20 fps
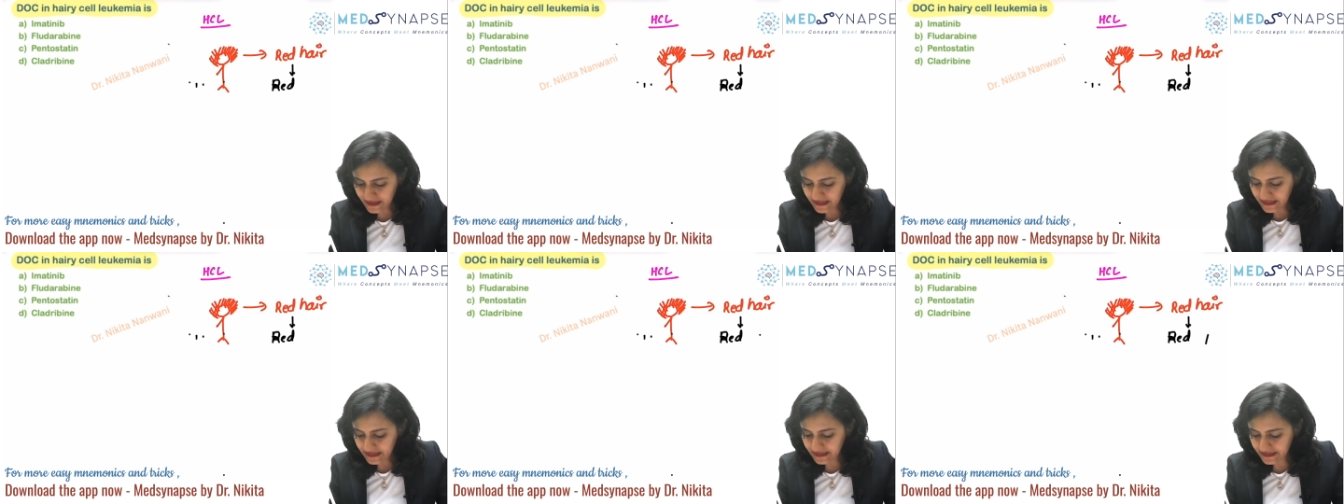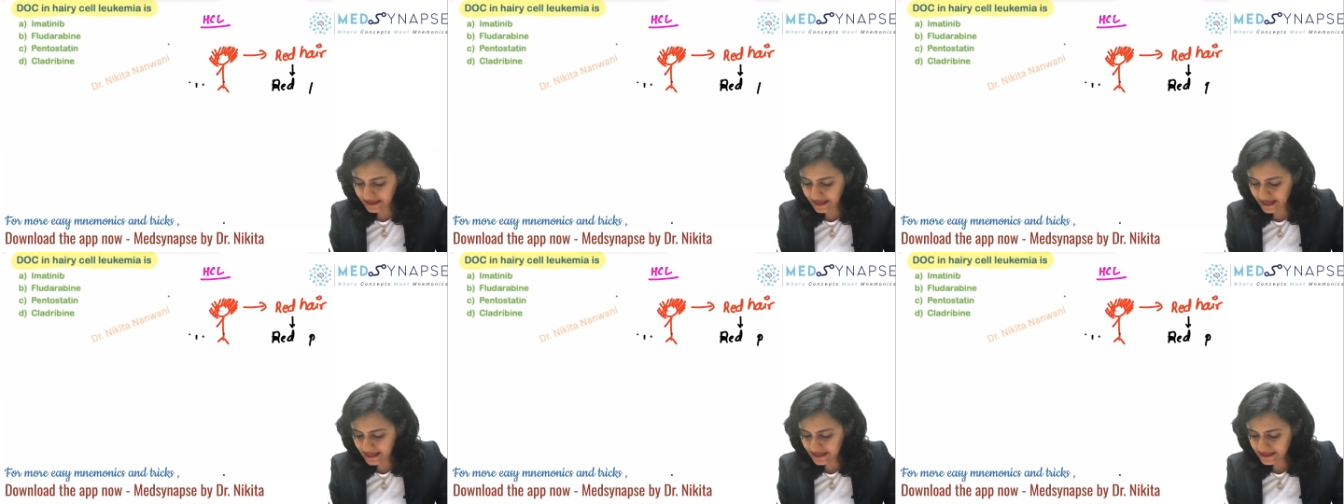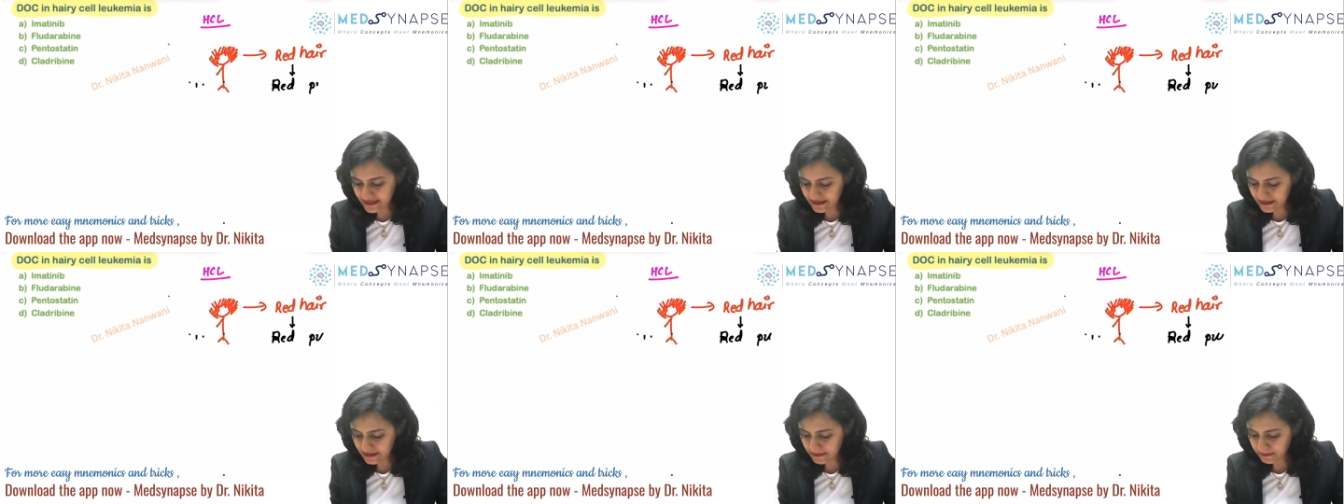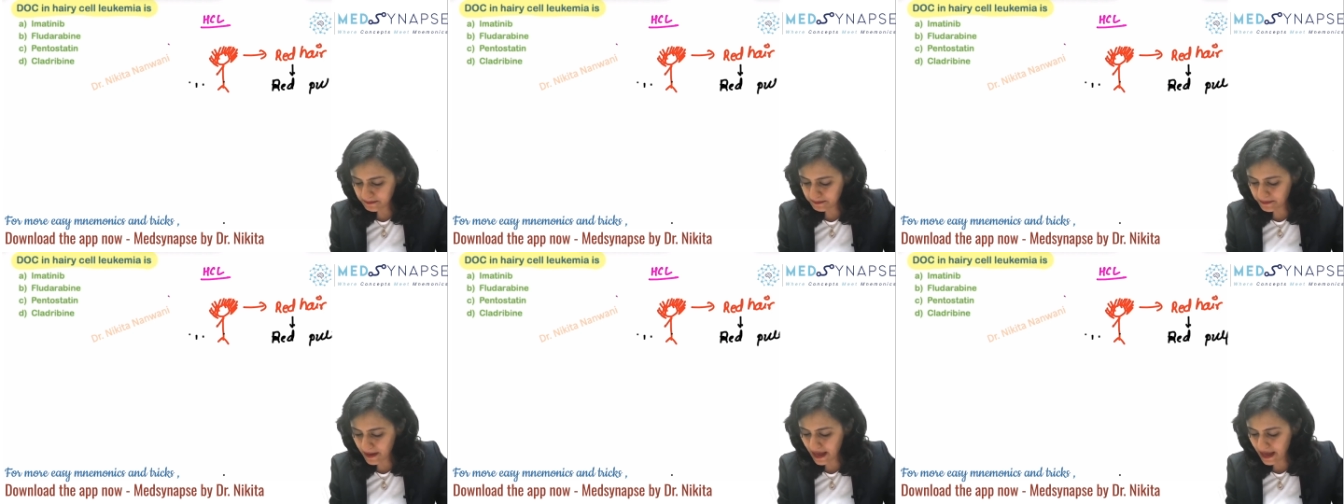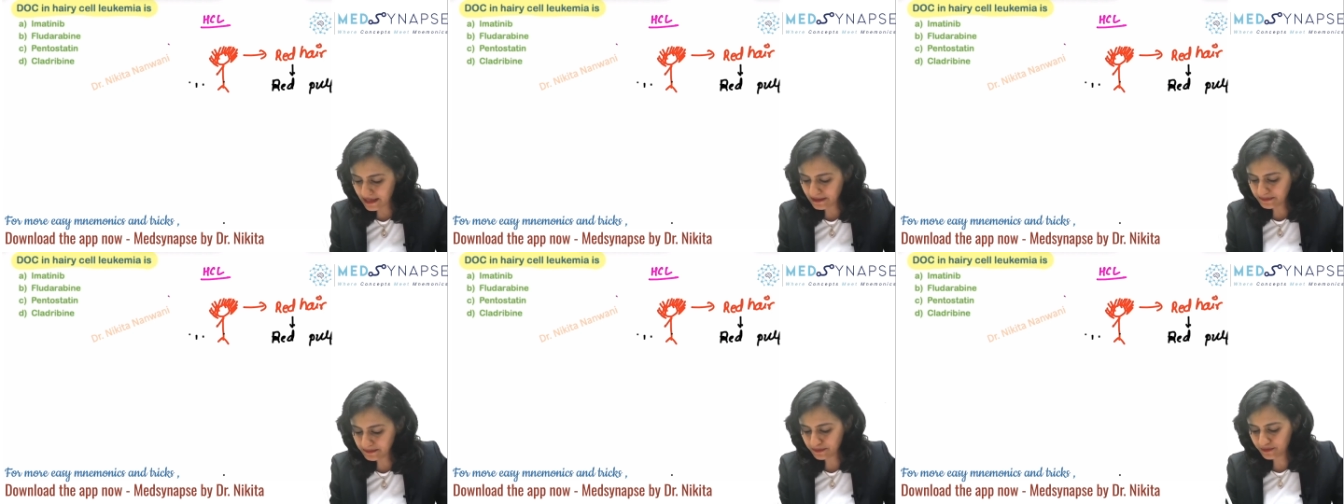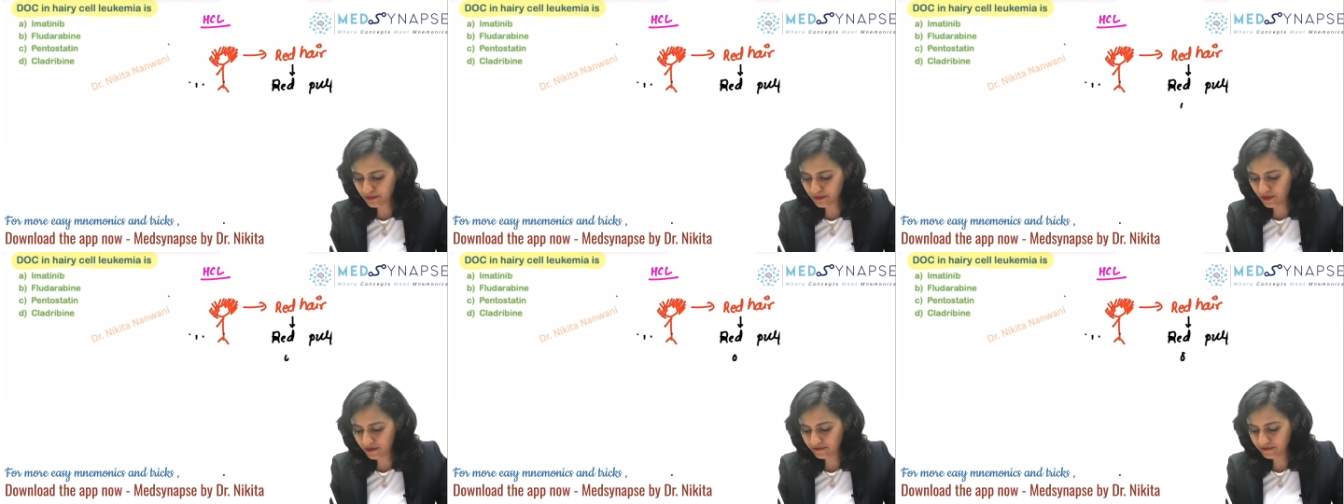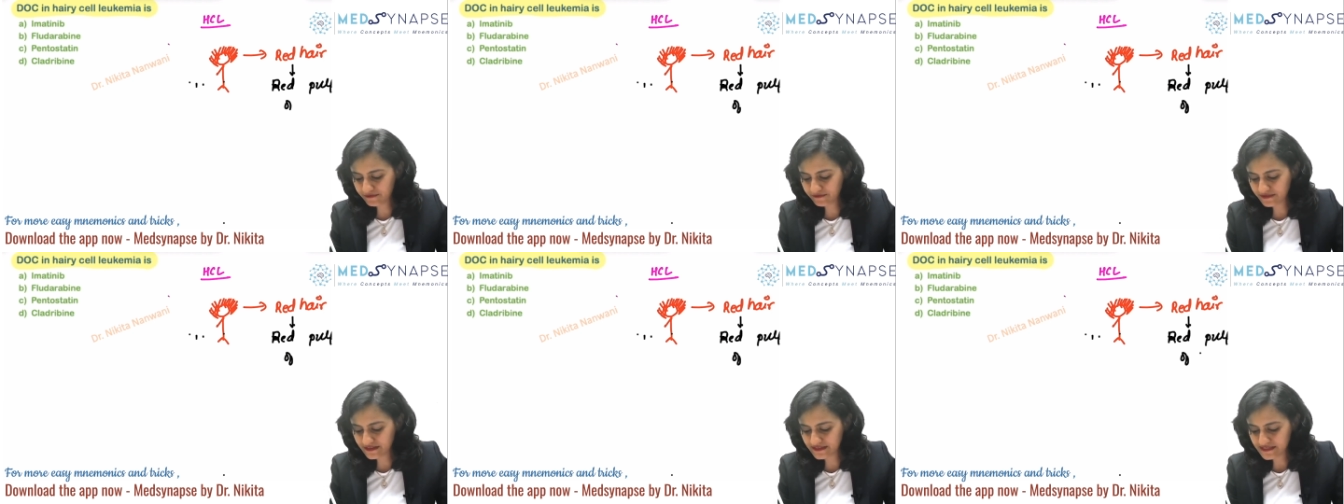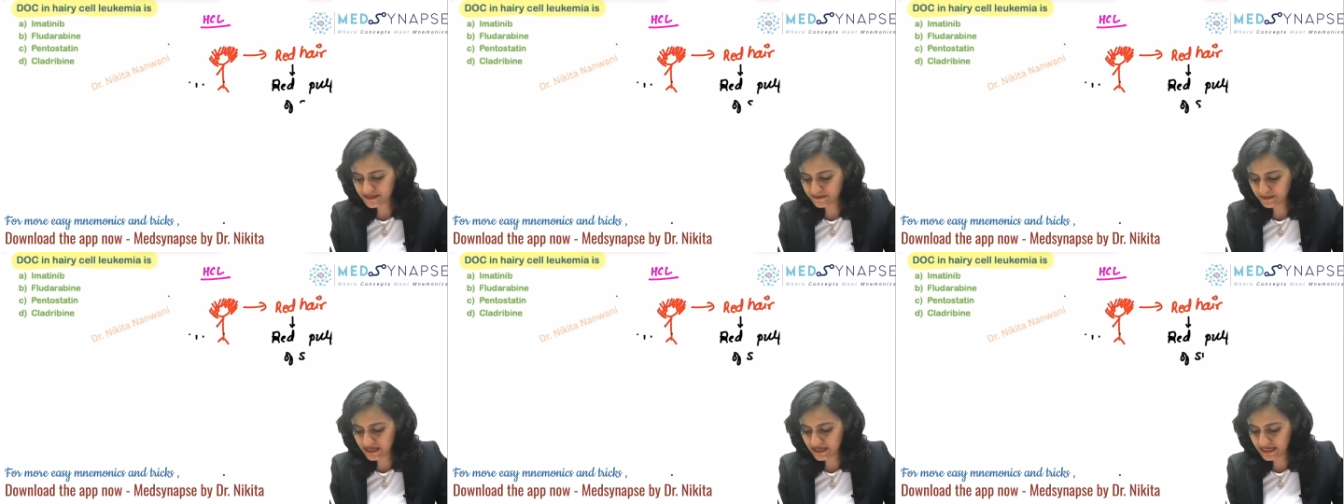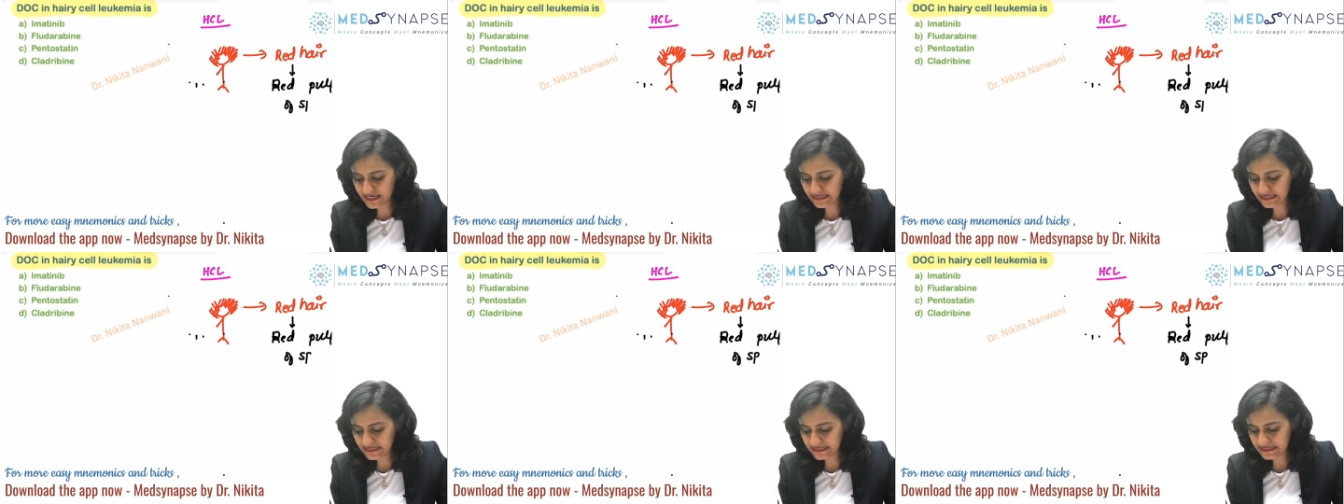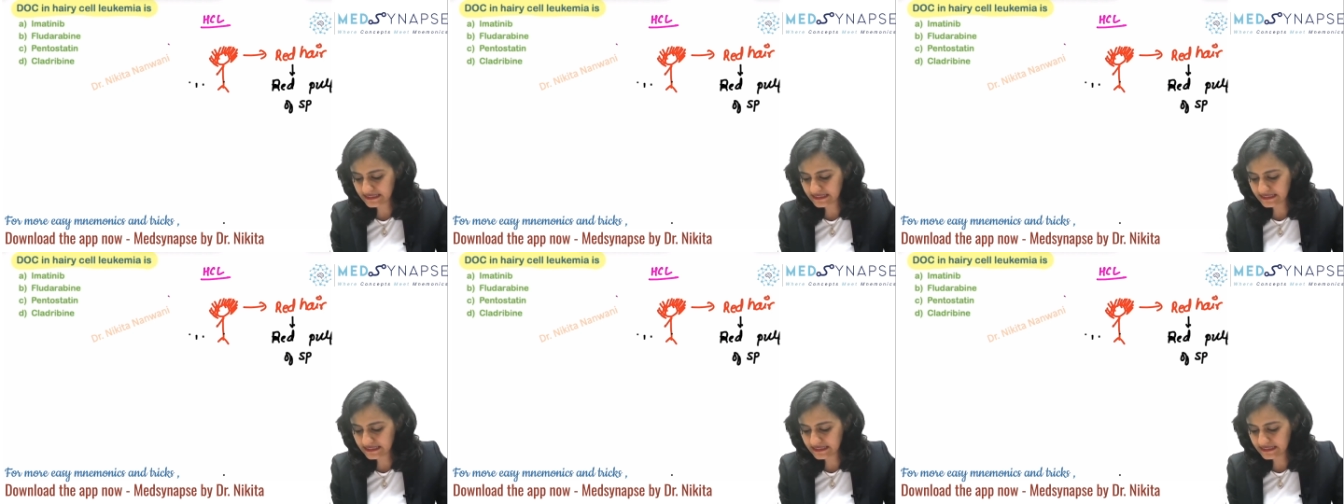red pulp of the spleen